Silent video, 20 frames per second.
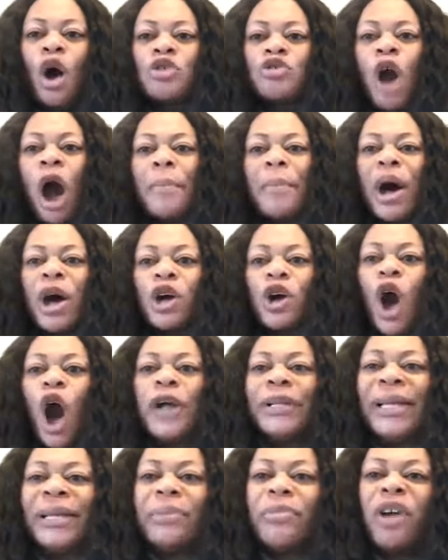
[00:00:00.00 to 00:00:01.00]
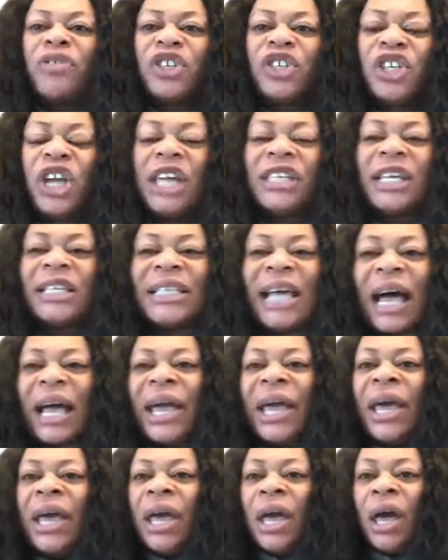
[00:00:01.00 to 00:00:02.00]
Come on, call the name of Jesus.
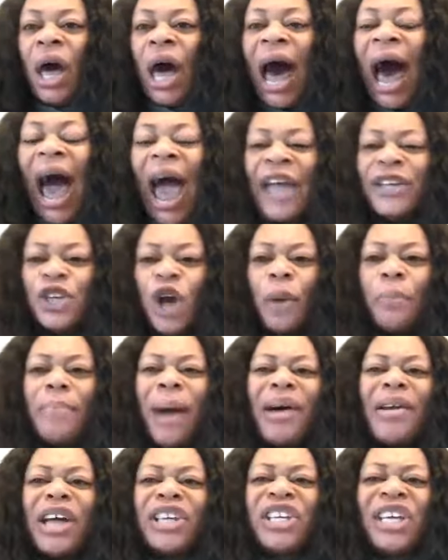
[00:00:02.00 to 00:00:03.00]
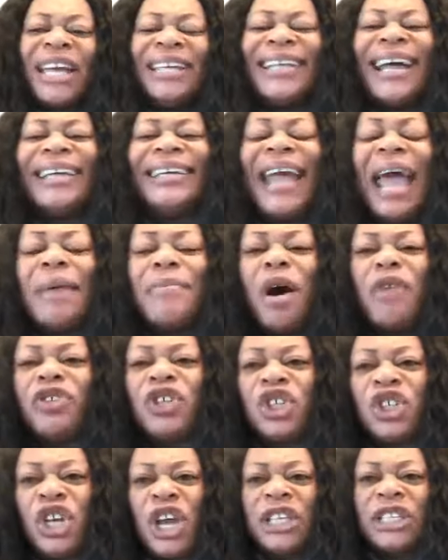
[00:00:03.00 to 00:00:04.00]
Hide your marriage in the name
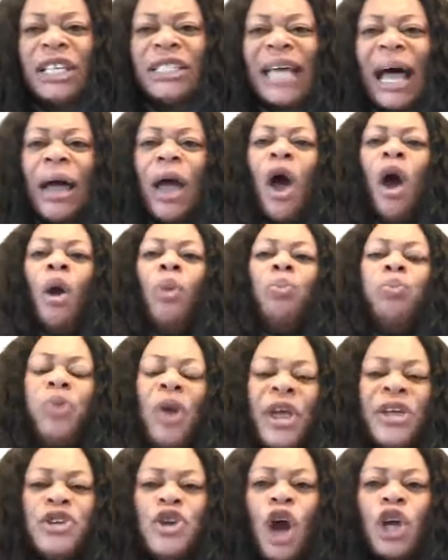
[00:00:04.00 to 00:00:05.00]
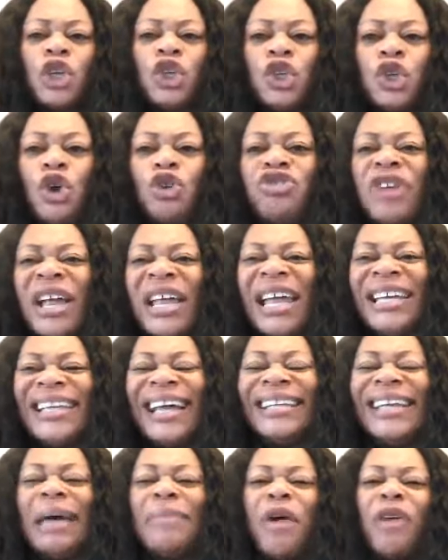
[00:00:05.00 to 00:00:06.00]
of Jesus. Bring your children in
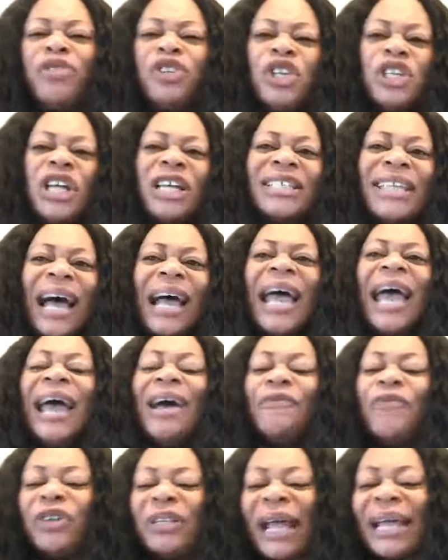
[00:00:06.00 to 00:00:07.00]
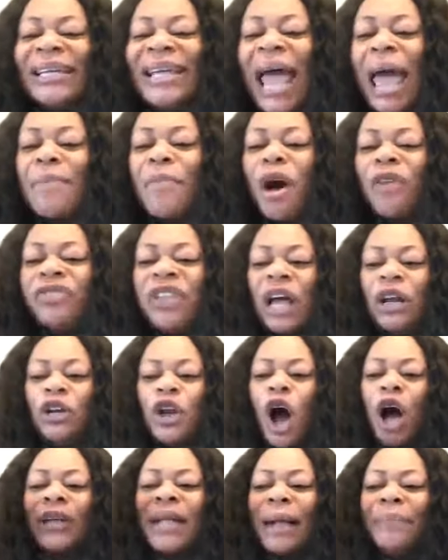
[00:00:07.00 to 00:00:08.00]
the name of Jesus. For the name of the
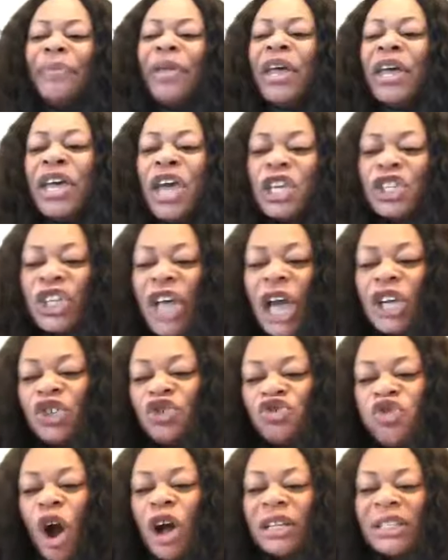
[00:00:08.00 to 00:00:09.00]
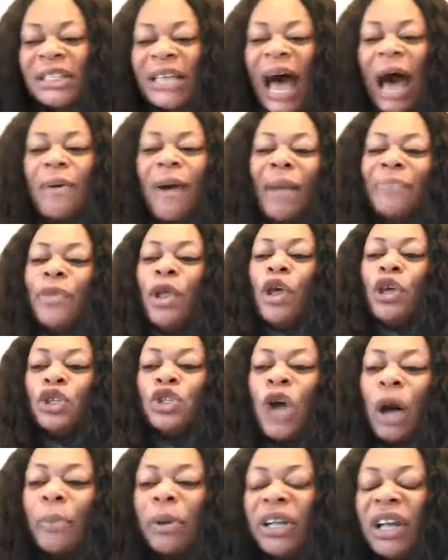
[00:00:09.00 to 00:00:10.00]
Lord is a strong tower.
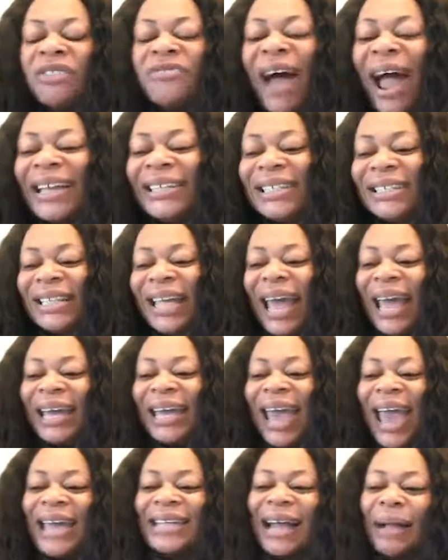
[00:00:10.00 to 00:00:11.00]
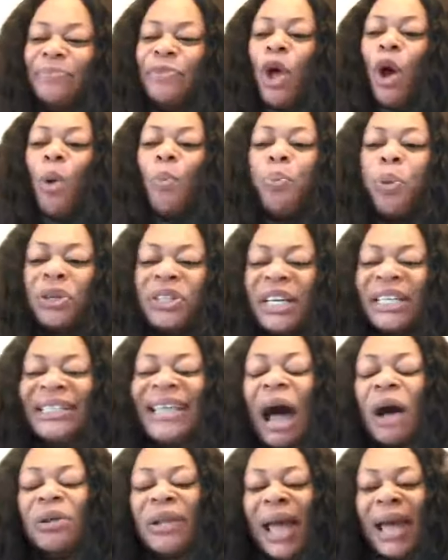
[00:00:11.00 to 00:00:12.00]
Somebody write it again. Put it
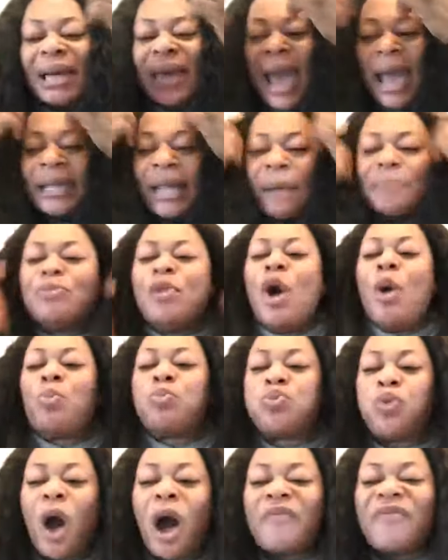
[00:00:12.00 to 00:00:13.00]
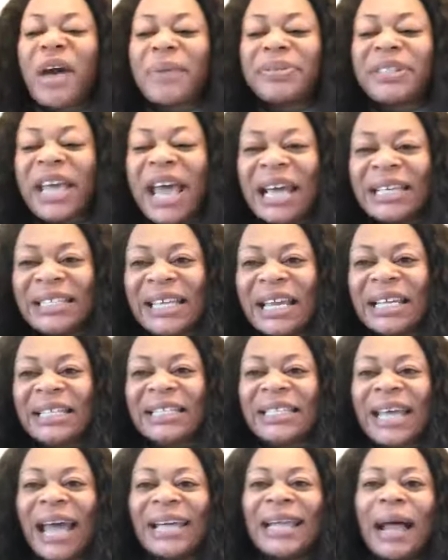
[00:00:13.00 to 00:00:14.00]
down again. Proverbs
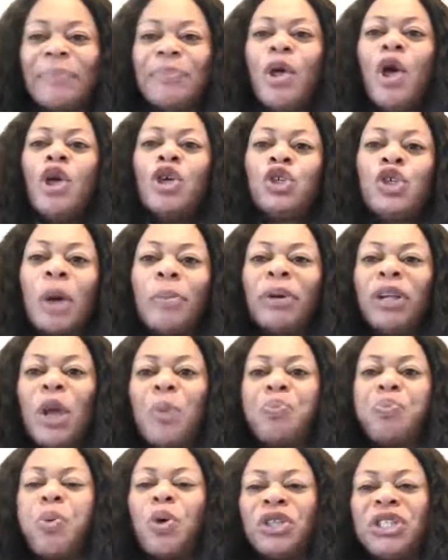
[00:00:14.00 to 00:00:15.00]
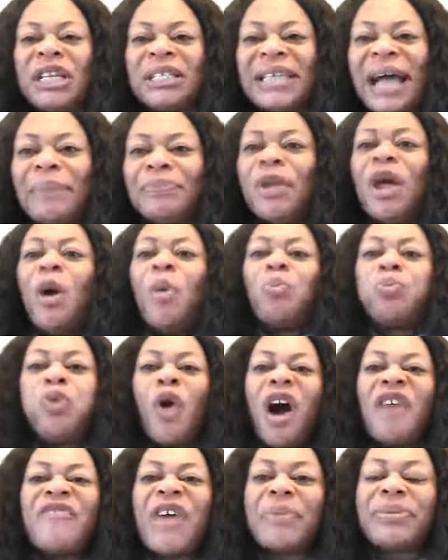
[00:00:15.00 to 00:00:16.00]
18:10. Somebody put it.
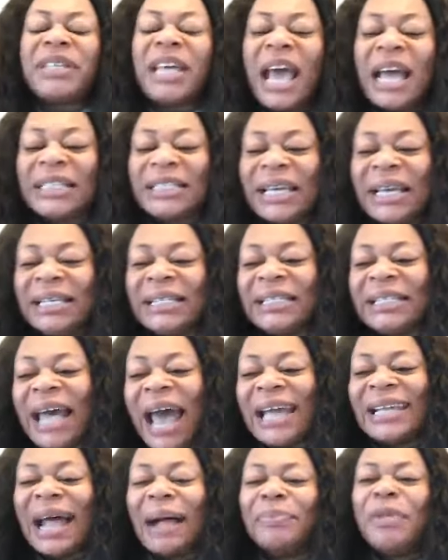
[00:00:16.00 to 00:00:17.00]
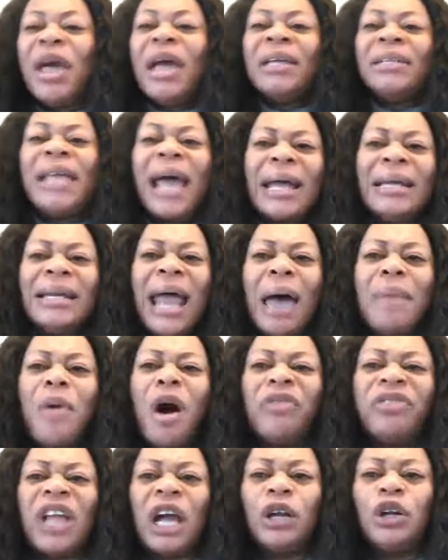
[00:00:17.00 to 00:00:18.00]
Proverbs 18:10. The name
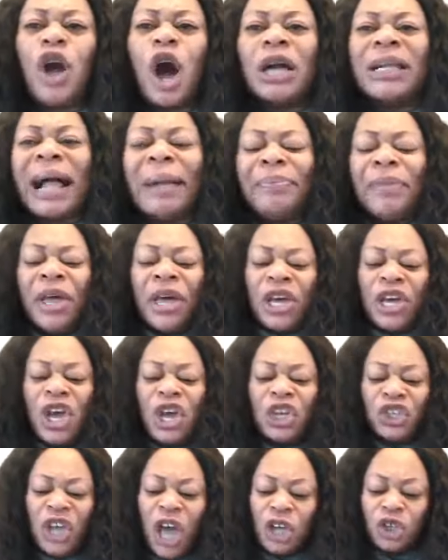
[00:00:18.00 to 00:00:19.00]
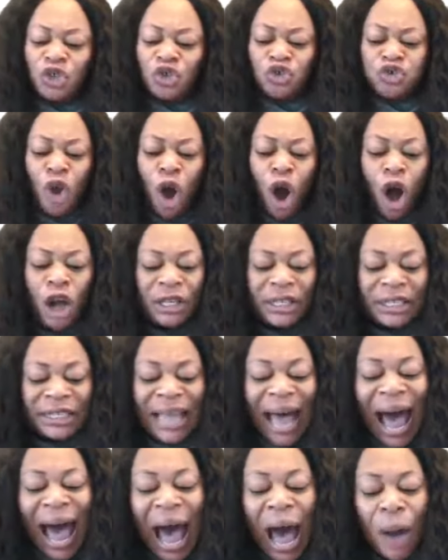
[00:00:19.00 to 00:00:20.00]
of the Lord is a strong
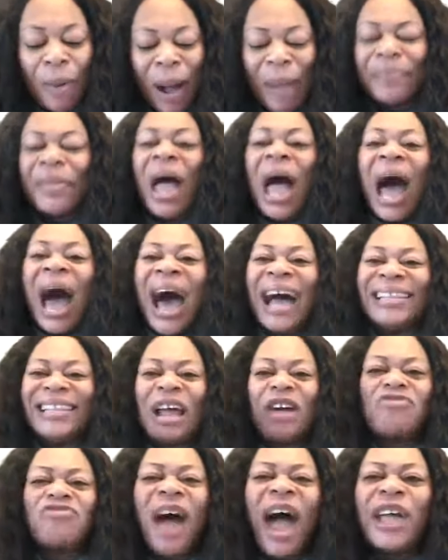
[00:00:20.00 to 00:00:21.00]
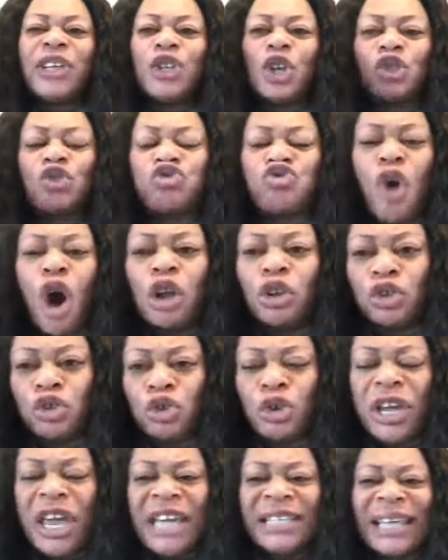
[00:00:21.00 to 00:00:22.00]
tower. And the righteous run
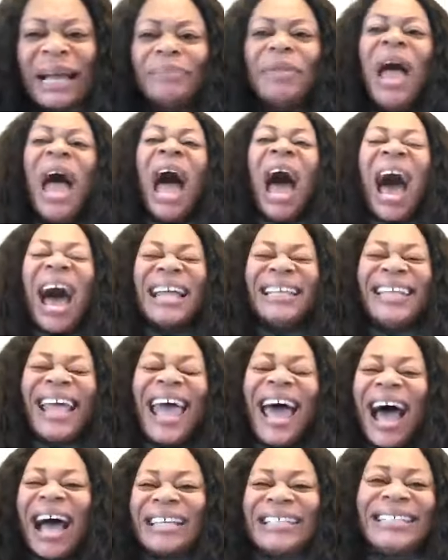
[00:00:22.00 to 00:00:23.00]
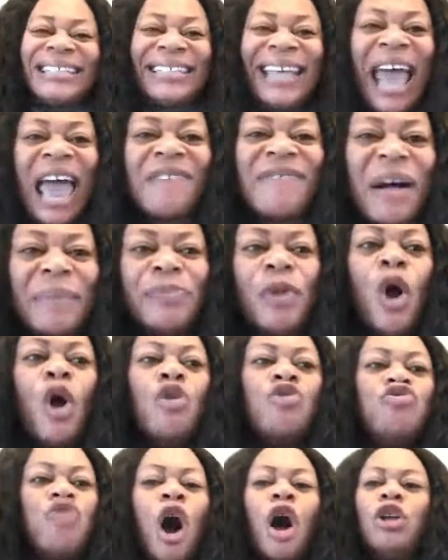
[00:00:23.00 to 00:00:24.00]
to it. And they are saved.
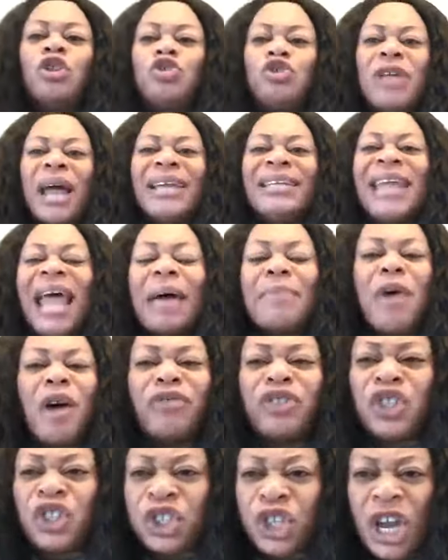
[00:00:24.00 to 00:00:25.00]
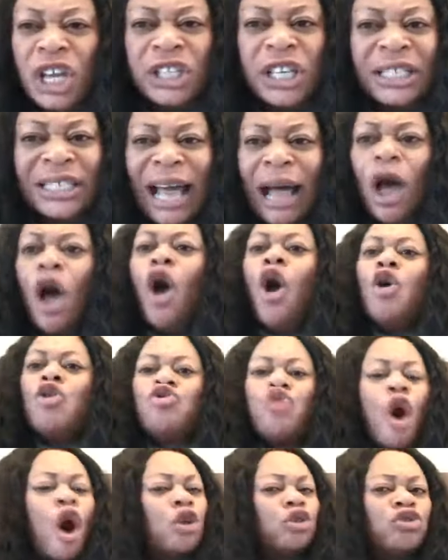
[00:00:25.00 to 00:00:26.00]
Run to the name of Jesus.
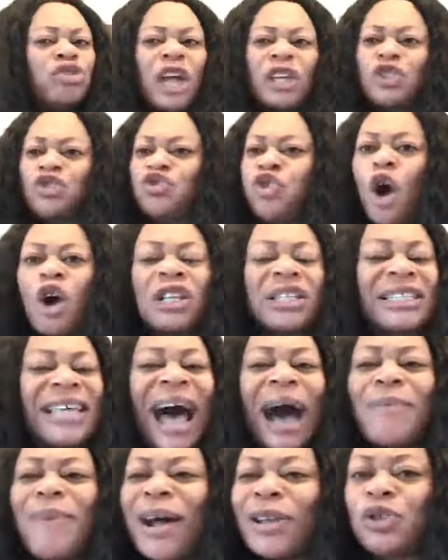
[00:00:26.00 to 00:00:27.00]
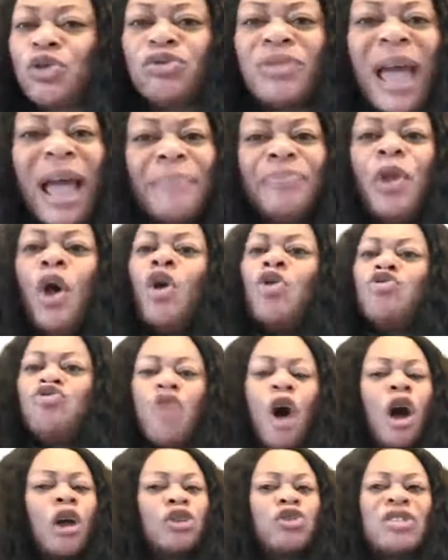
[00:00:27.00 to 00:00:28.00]
Run to the strong tower today.
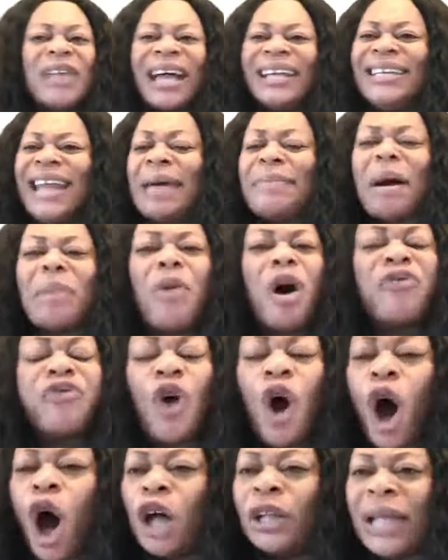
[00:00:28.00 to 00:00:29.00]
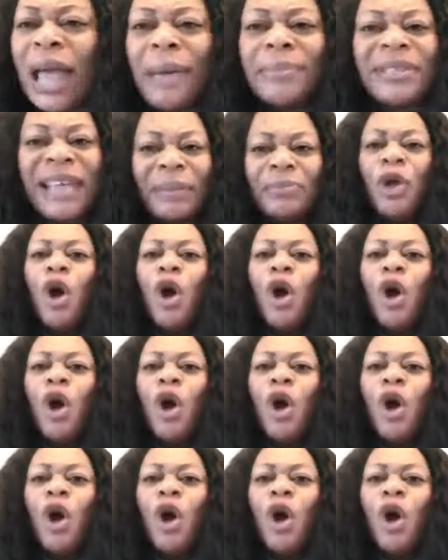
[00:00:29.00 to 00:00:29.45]
Run to the name above all names.